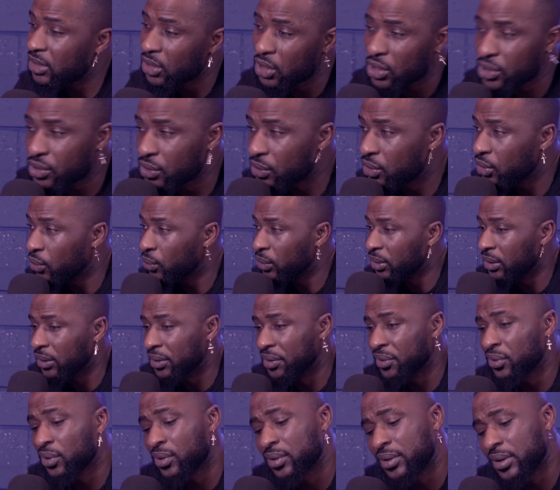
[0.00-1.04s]
There's a lot to do with
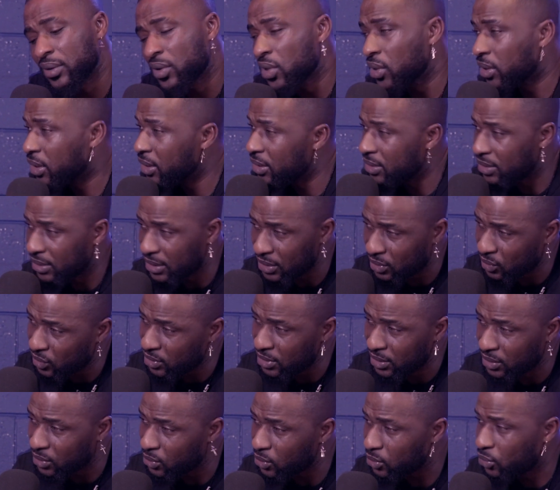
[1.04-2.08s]
it. They got kids, like you
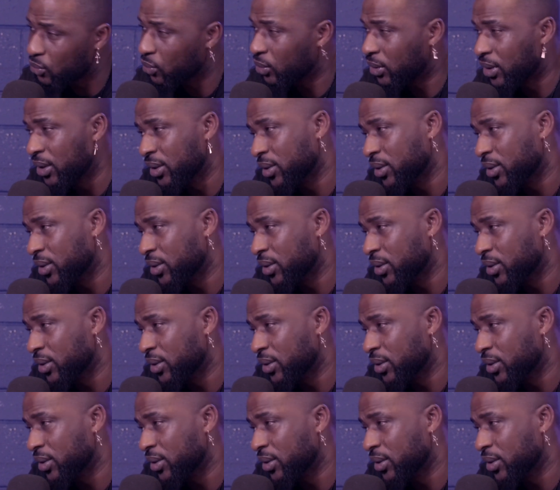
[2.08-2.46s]
said. They got 2 kids.